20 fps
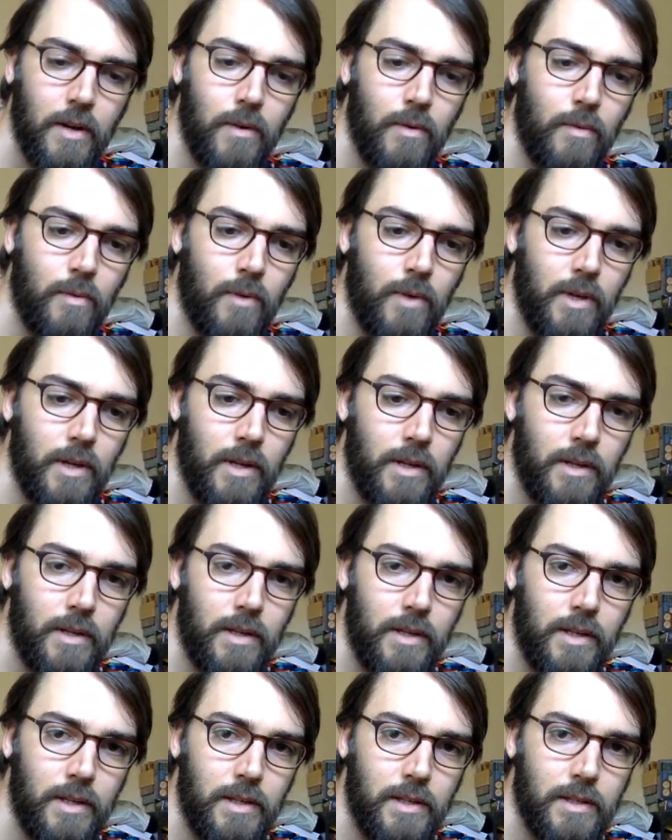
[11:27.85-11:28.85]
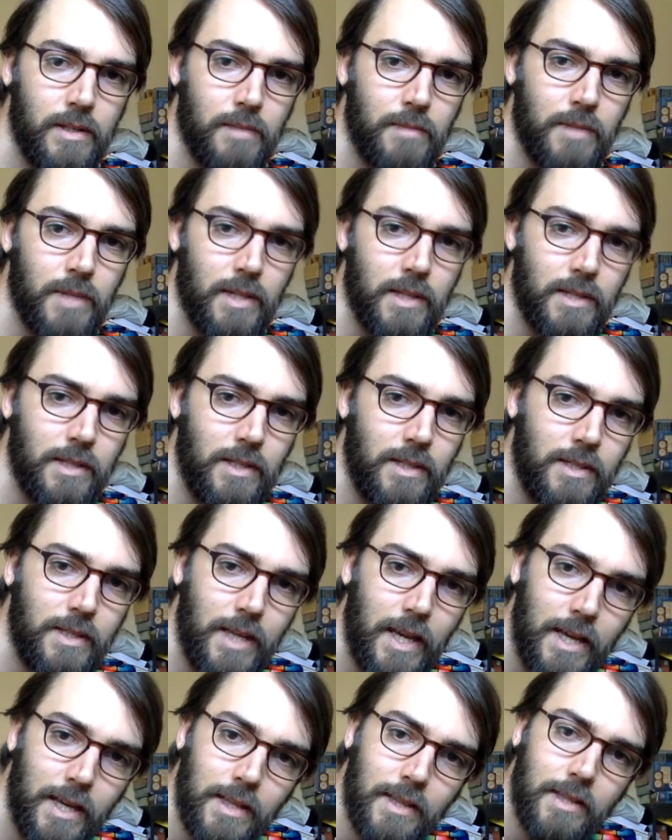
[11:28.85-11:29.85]
One is I'm going to
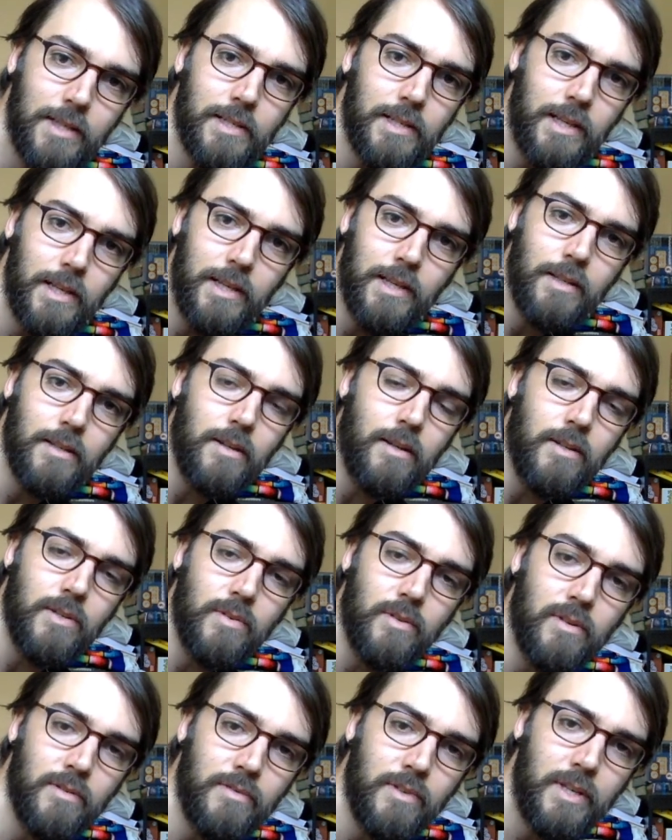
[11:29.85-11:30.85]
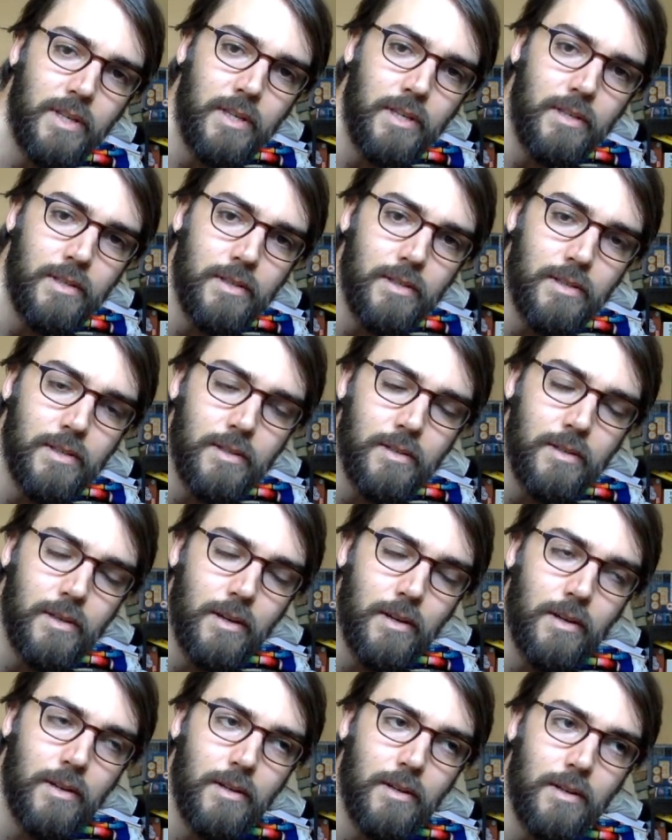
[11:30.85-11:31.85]
take this lick into all 12 keys
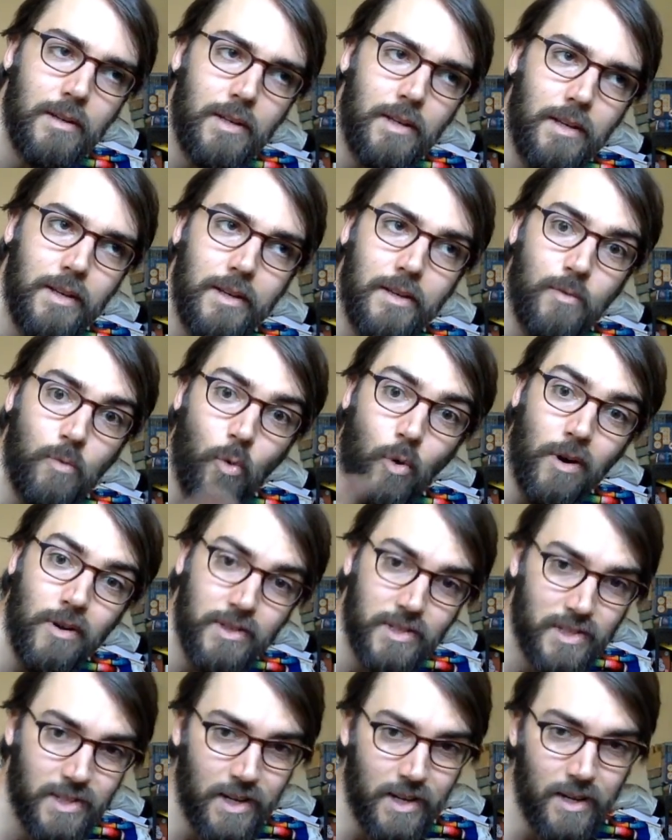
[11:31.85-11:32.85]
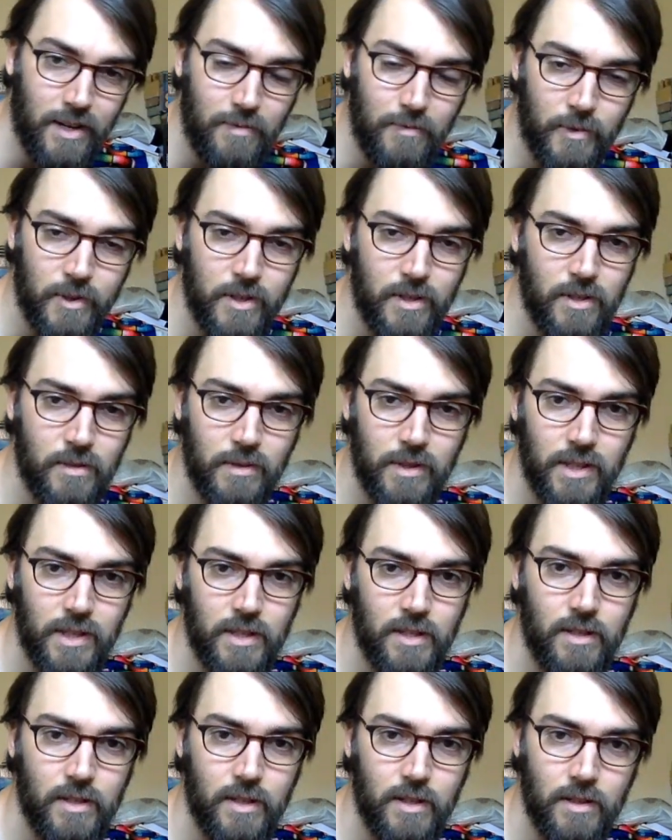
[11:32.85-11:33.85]
in waltz time, which is what
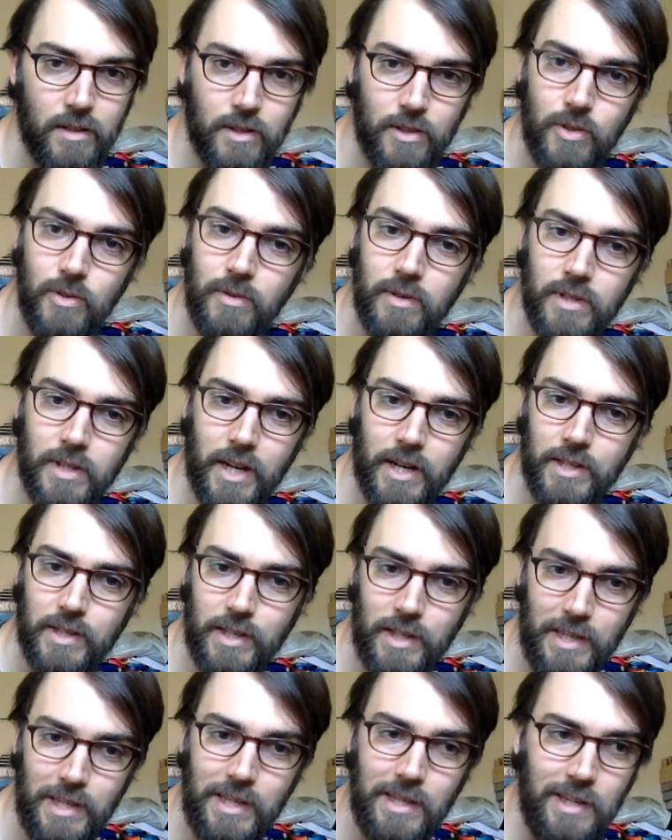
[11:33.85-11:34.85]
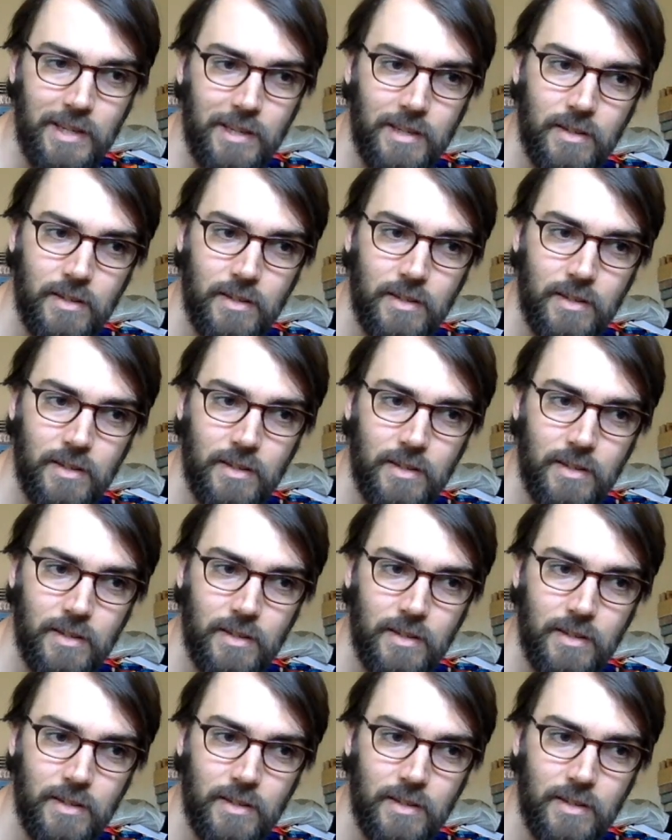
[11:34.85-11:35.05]
the tune is actually in.